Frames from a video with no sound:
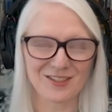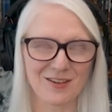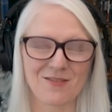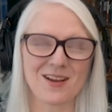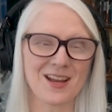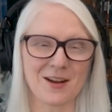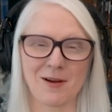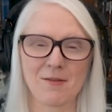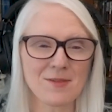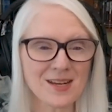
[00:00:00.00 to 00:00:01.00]
So
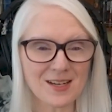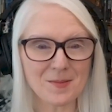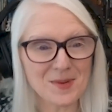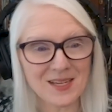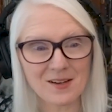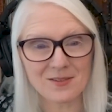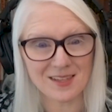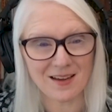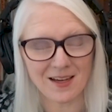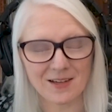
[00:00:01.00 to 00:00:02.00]
anyway, we ended up being
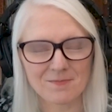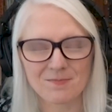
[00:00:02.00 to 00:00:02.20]
outside.